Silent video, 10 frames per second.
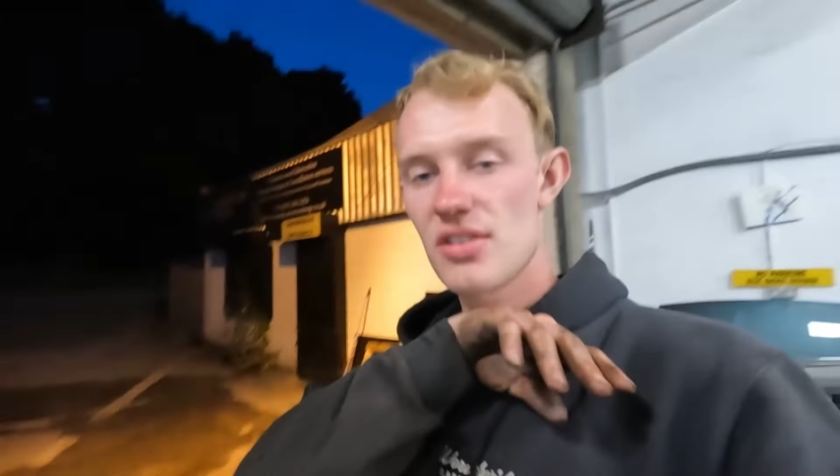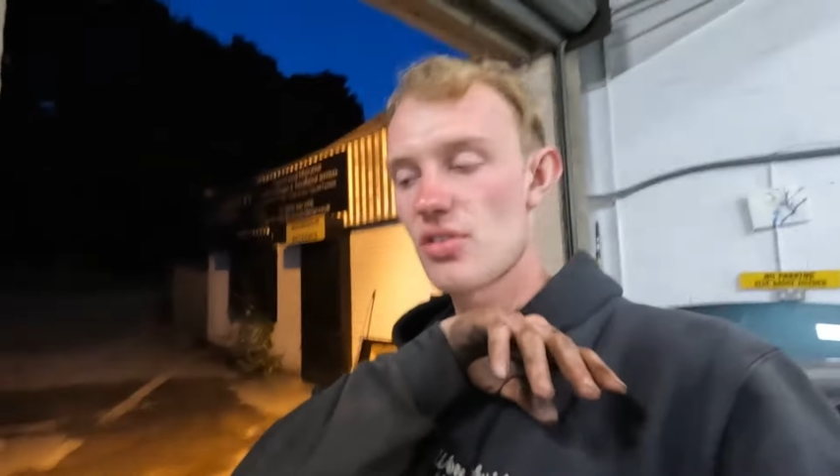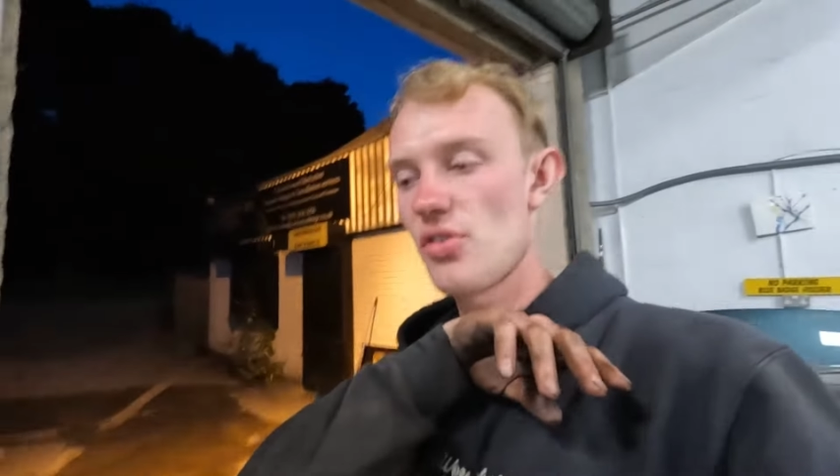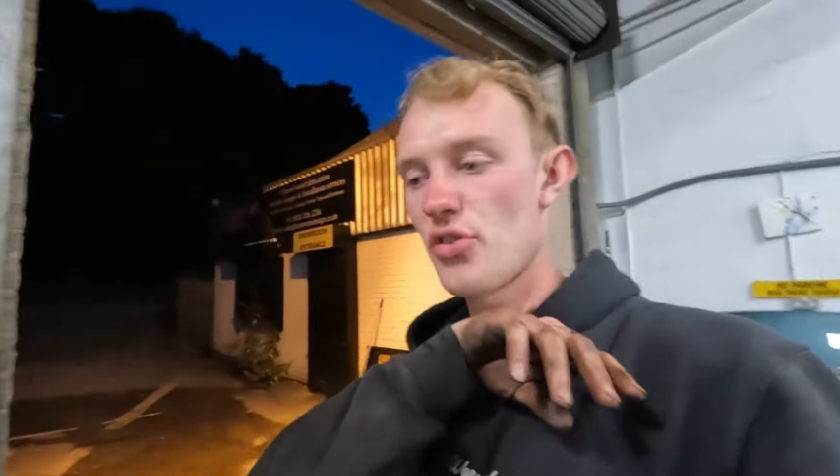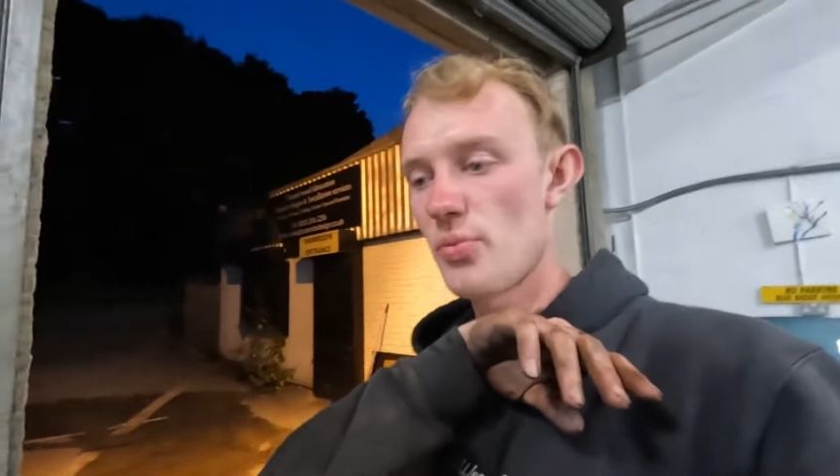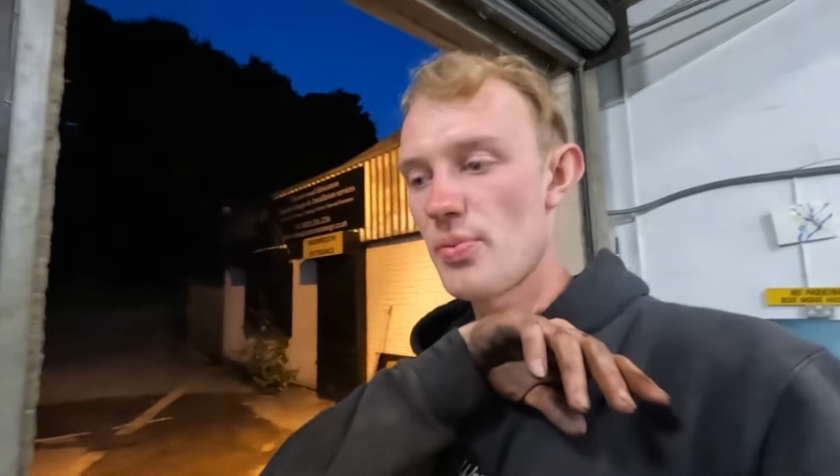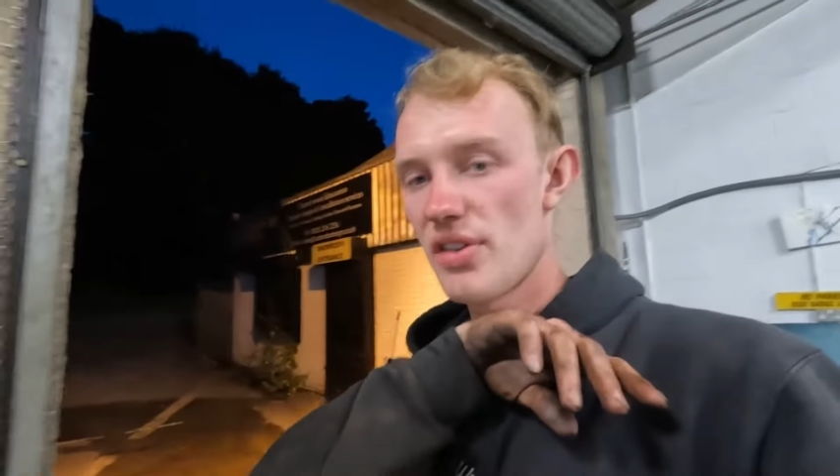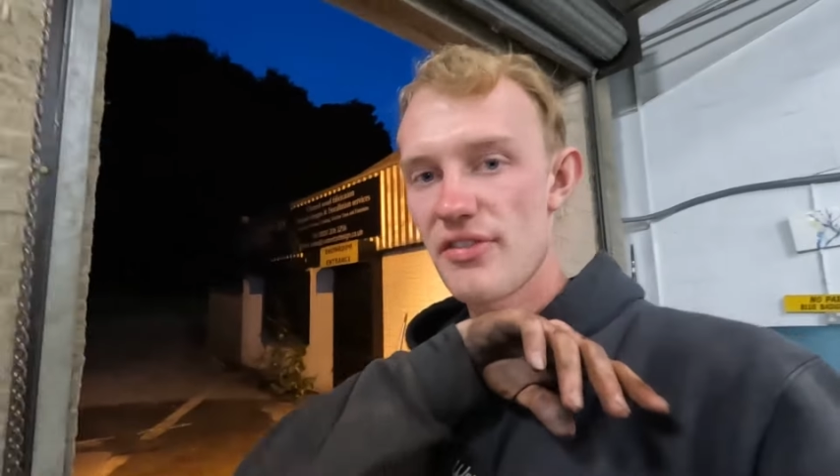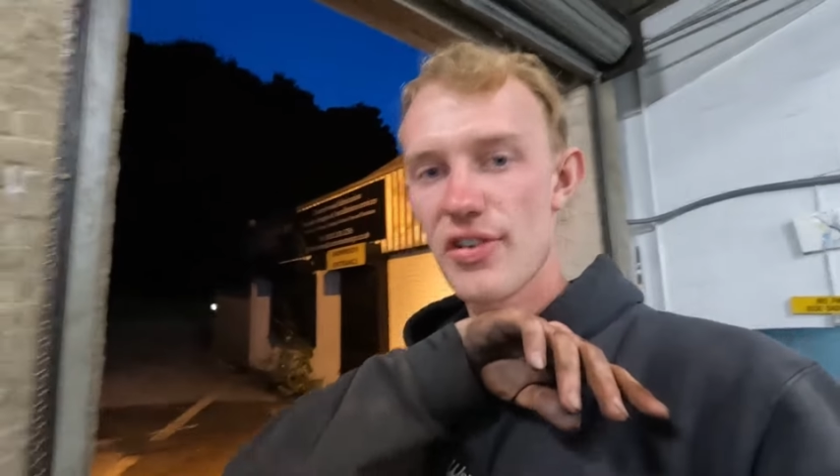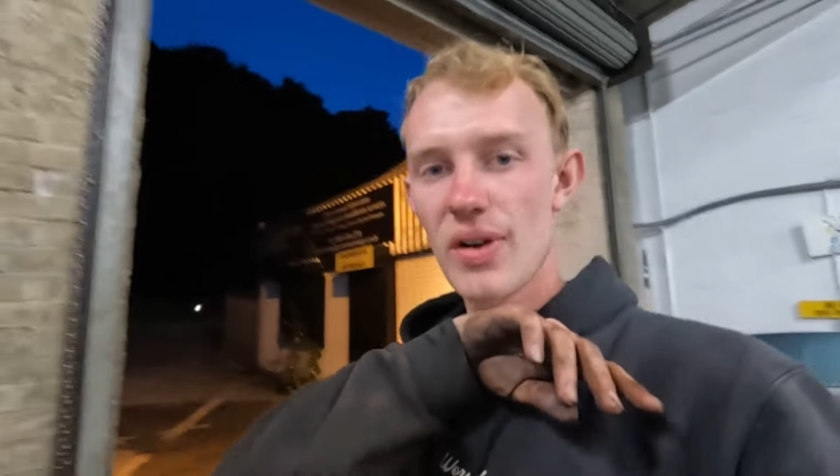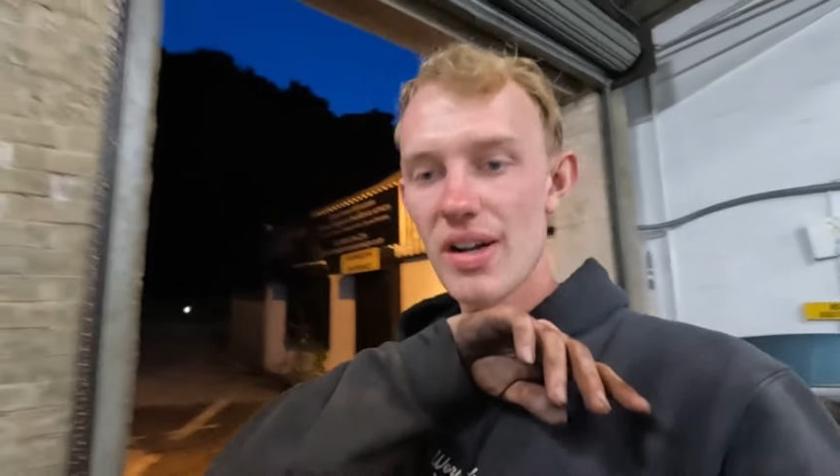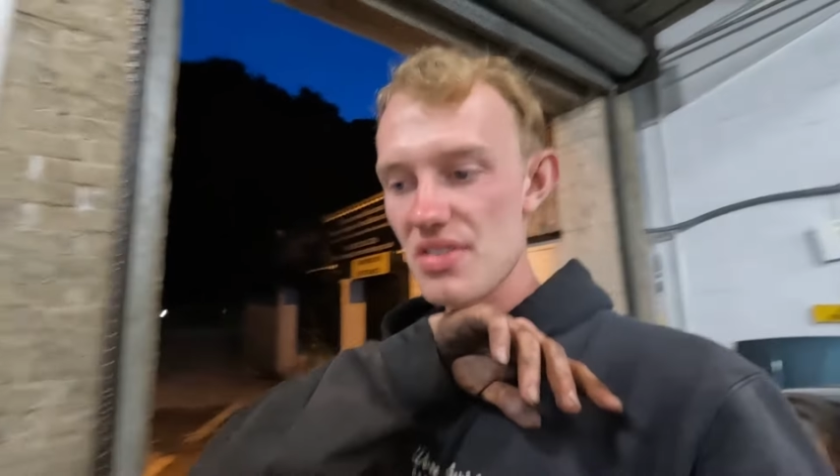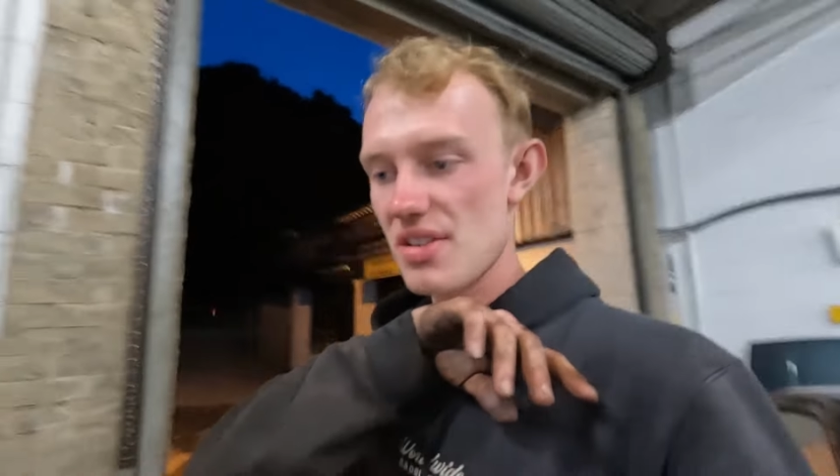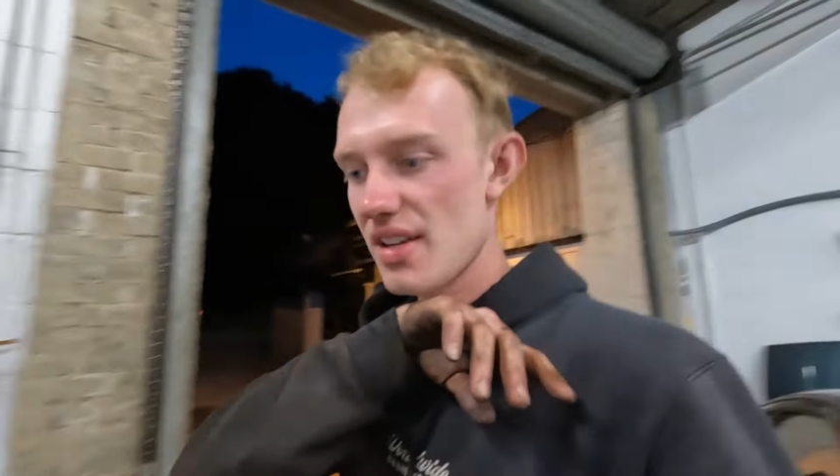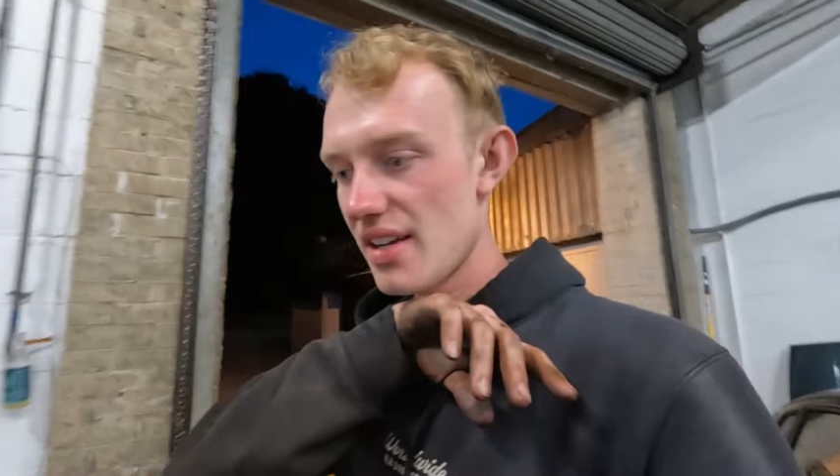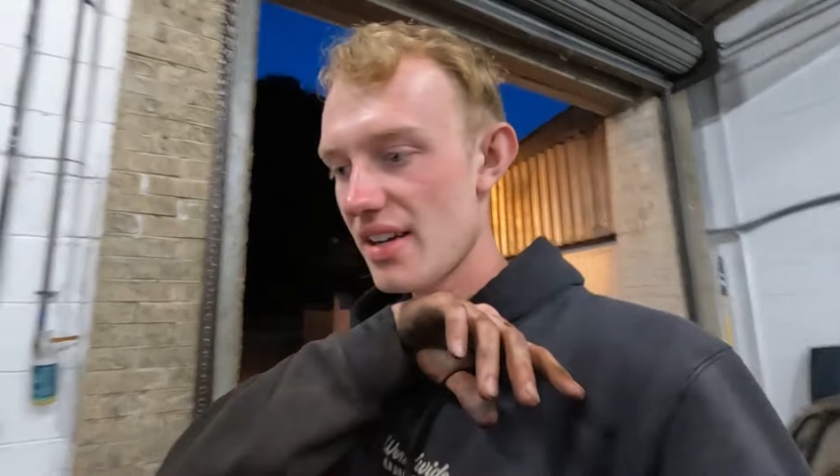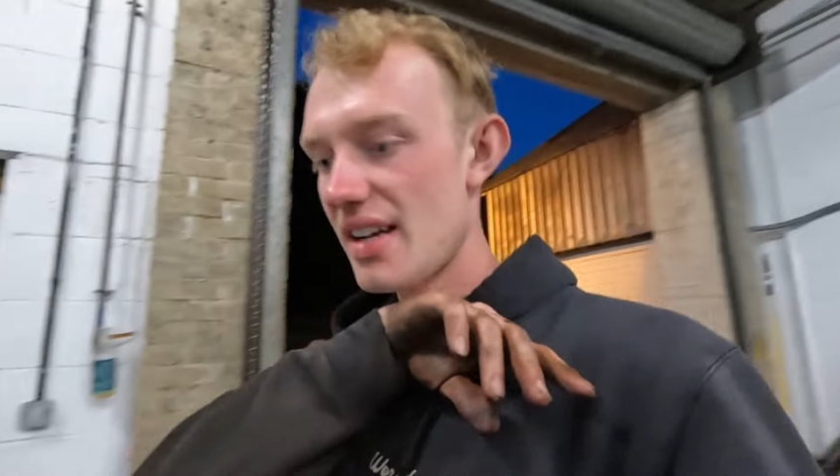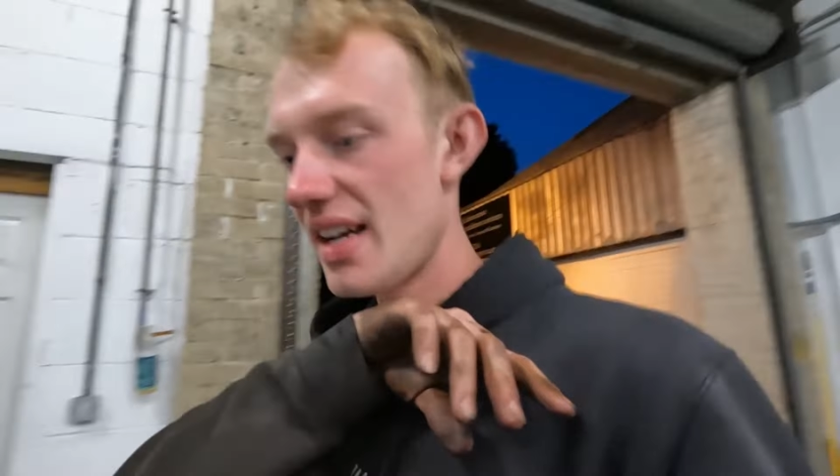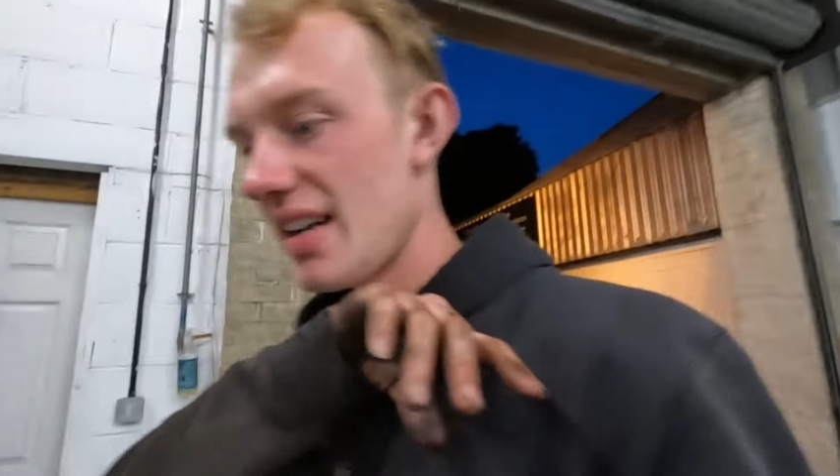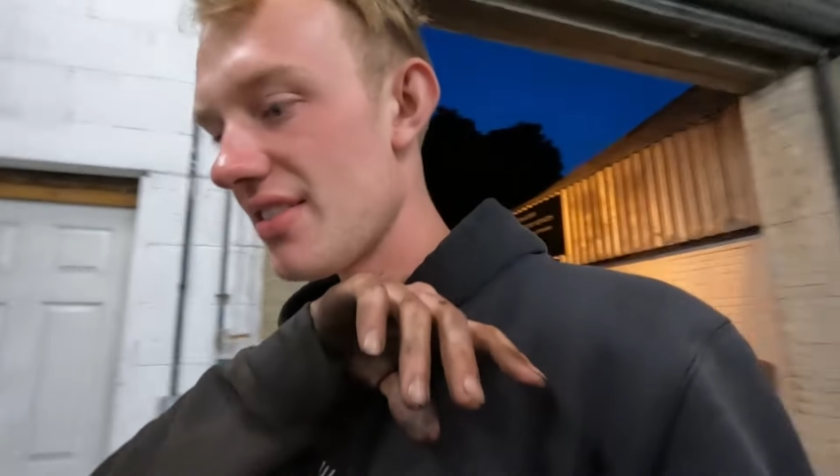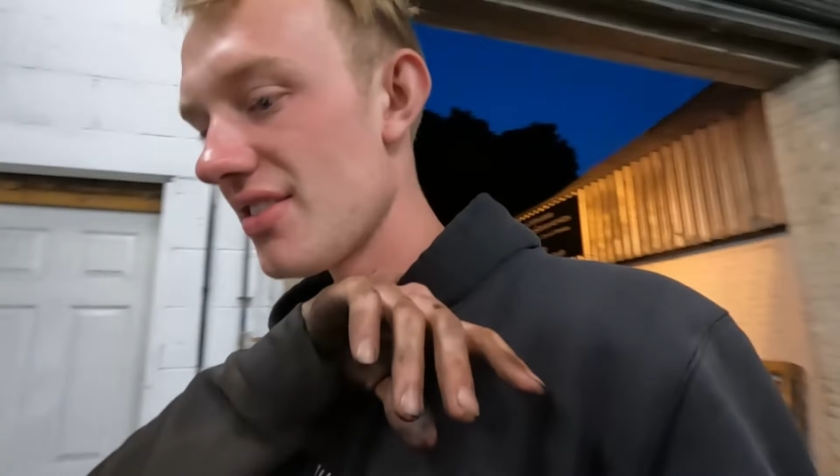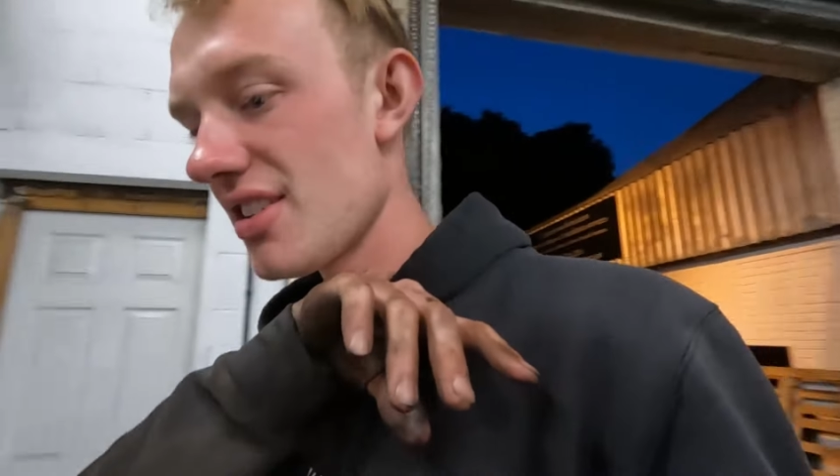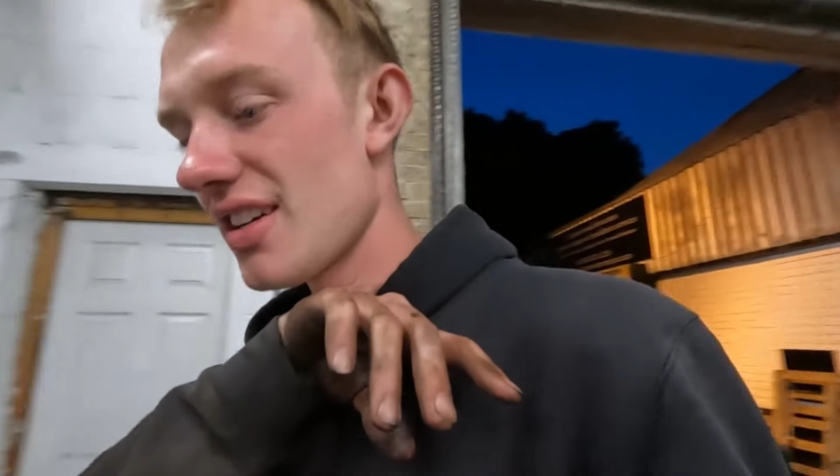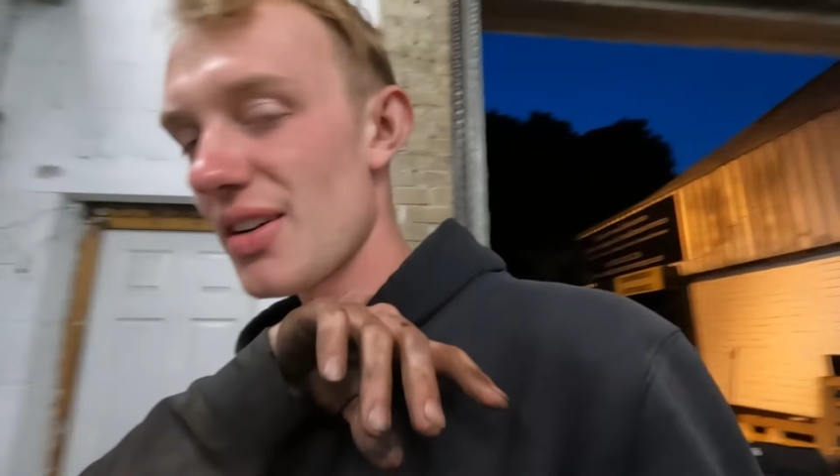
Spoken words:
at the crucial point a few hours later, and